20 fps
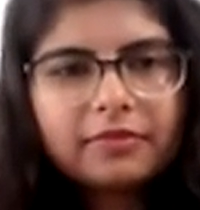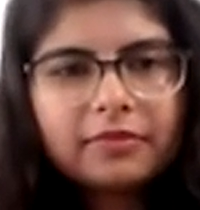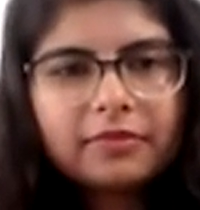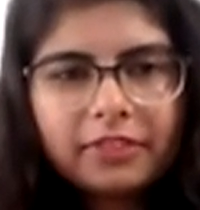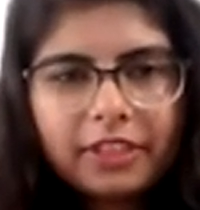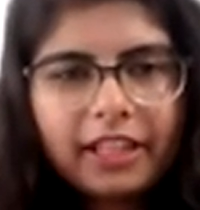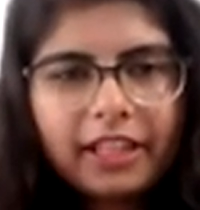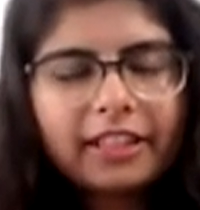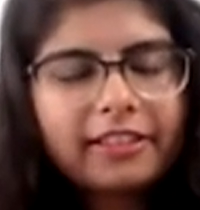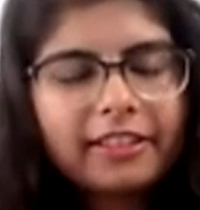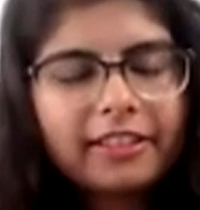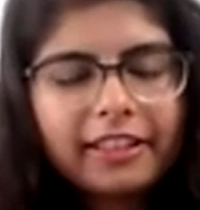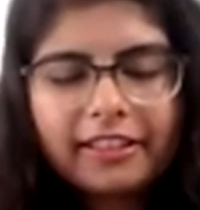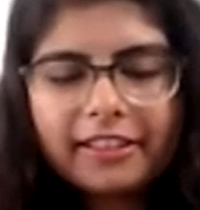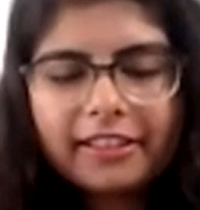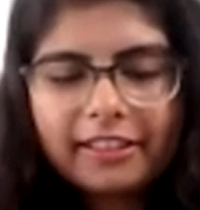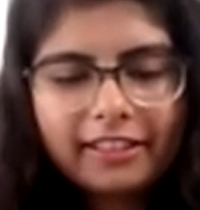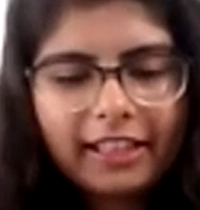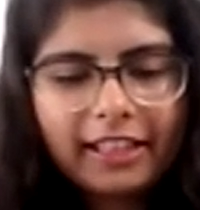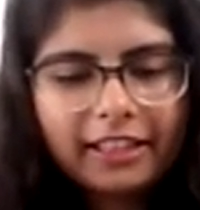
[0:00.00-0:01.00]

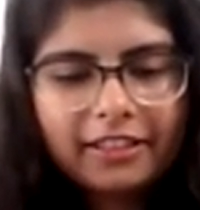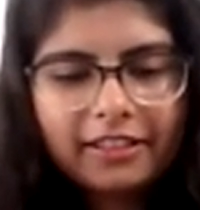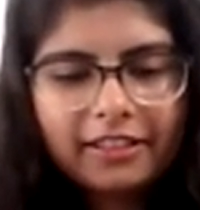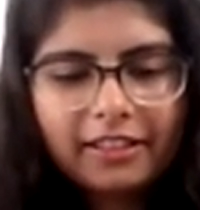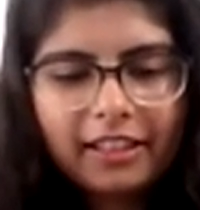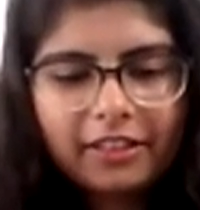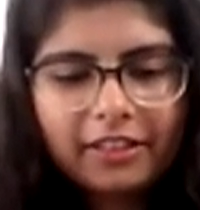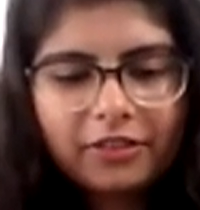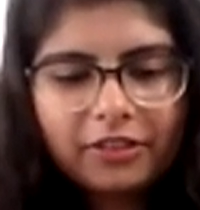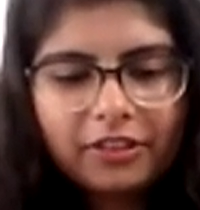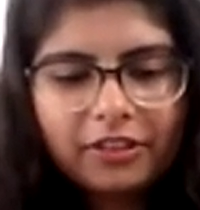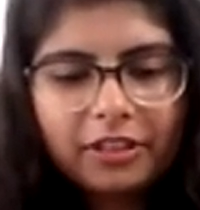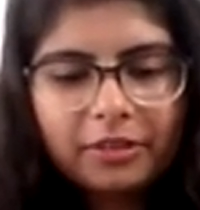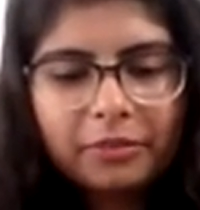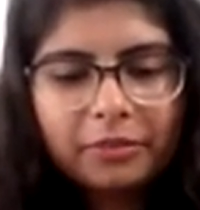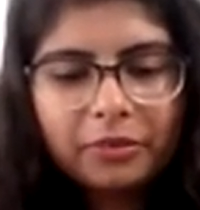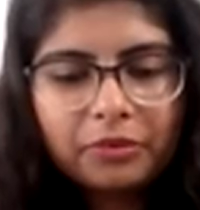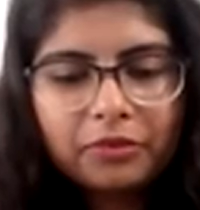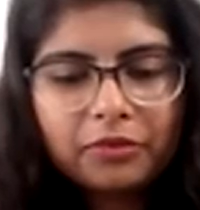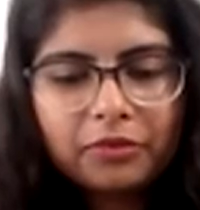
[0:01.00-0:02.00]
That's really
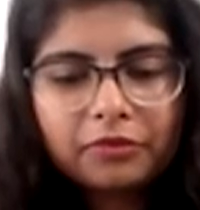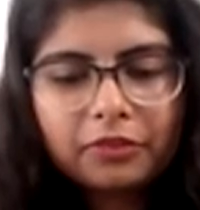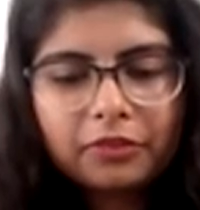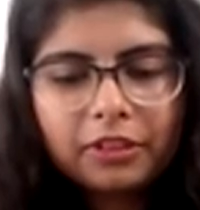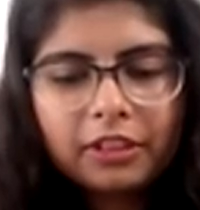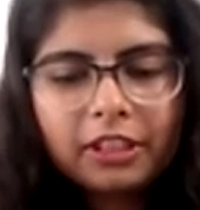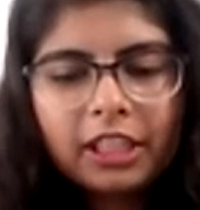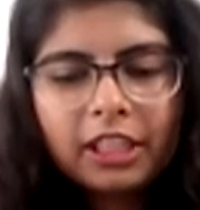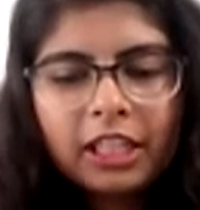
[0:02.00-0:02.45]
beautiful.